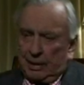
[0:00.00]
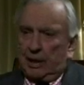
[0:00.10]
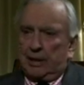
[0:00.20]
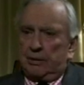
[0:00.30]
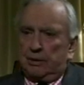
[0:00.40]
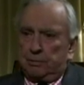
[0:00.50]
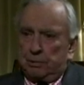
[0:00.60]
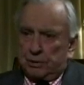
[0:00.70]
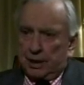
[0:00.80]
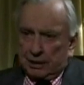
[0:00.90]
either in
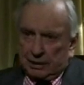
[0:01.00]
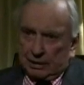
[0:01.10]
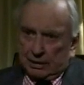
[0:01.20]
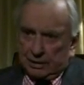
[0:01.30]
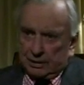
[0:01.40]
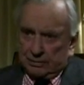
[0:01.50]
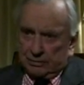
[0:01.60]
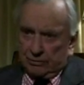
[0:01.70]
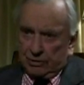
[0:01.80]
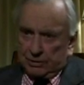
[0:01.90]
protecting us
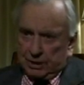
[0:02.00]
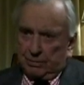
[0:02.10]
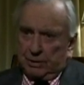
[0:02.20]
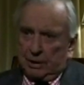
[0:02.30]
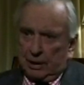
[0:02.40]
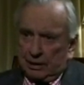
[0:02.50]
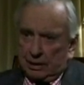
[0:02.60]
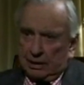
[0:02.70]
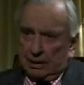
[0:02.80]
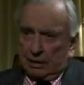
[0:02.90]
from something like
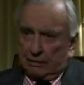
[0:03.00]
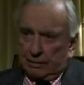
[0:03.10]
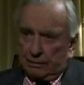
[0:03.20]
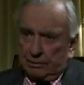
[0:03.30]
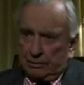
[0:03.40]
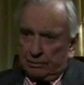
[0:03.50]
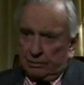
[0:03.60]
9/11,